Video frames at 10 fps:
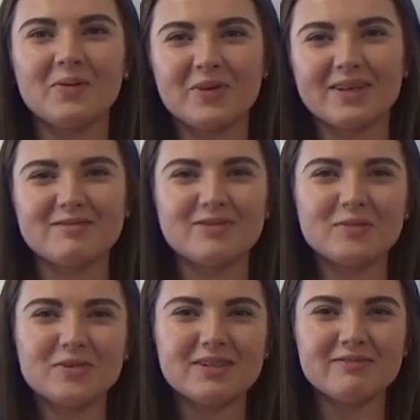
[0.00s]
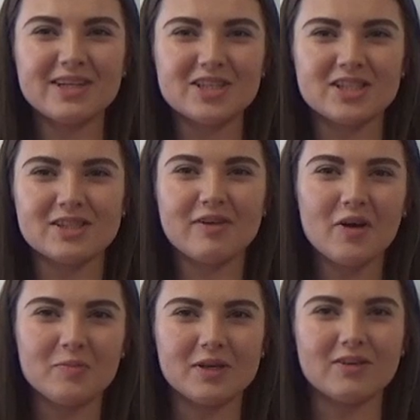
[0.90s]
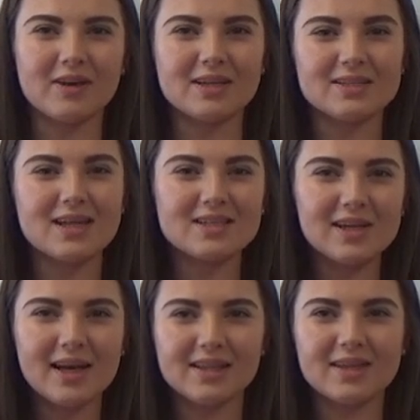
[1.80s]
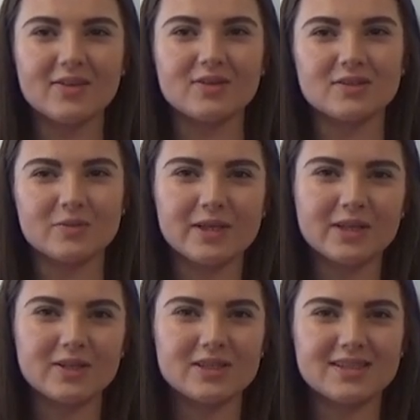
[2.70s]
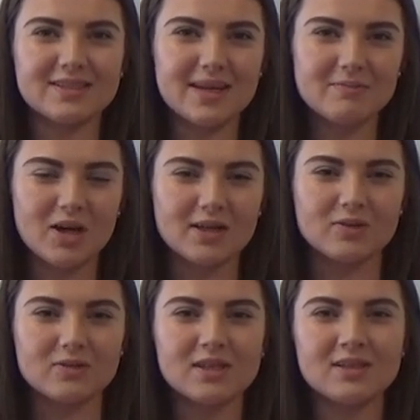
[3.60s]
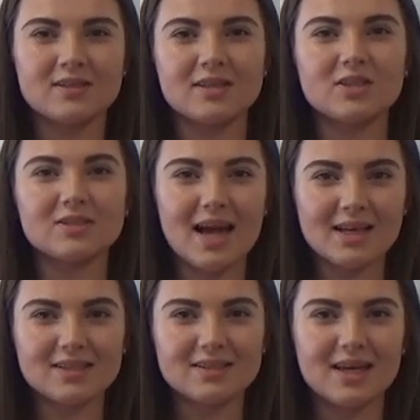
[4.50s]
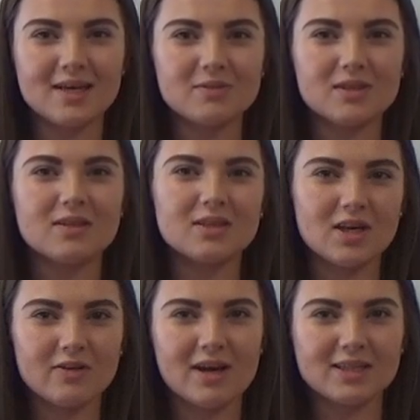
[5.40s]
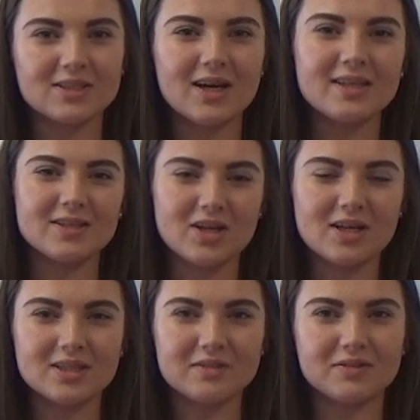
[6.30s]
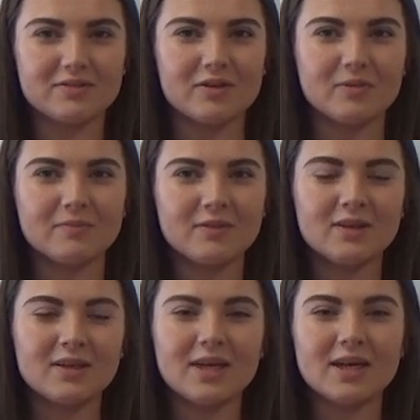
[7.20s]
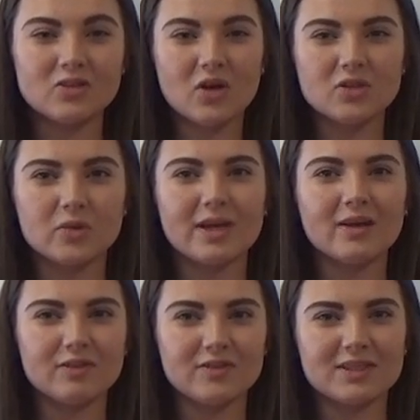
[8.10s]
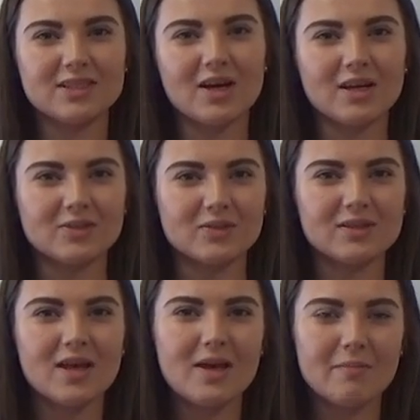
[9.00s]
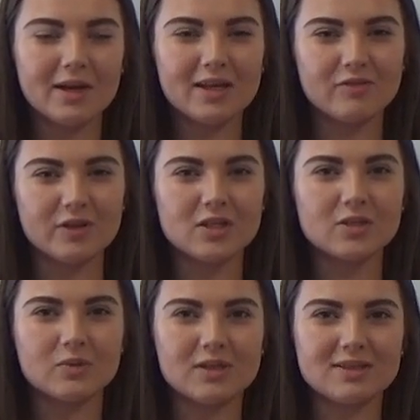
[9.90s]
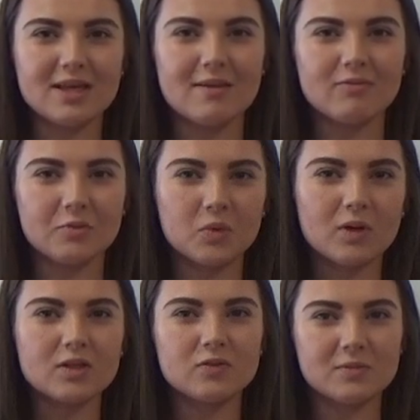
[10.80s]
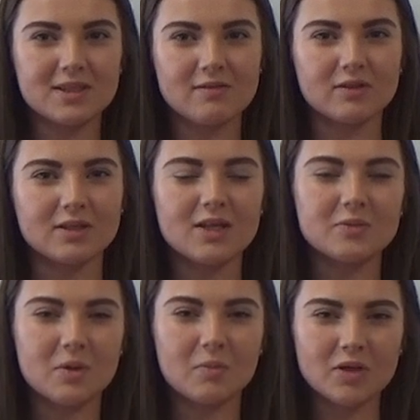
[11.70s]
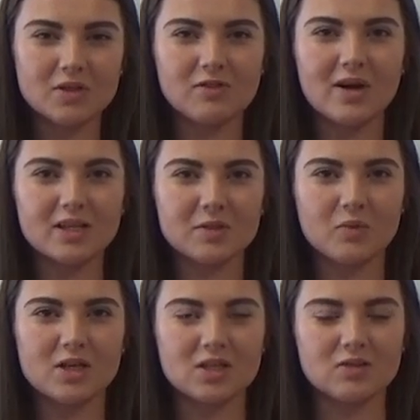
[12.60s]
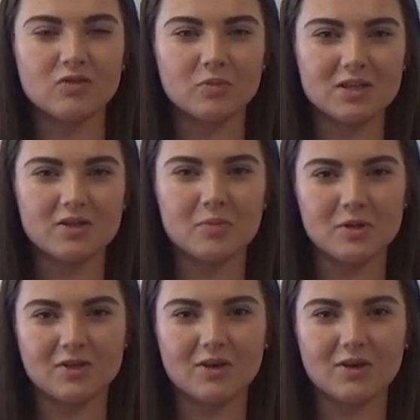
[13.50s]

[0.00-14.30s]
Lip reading: We conformed to conventions of opening credits, as unlike the others, we included the same titles, such as actors' names, the director, and the title of the film. In total, we had 15 titles, many of which were the same from the ones from Seven, as we got most of our inspiration from these opening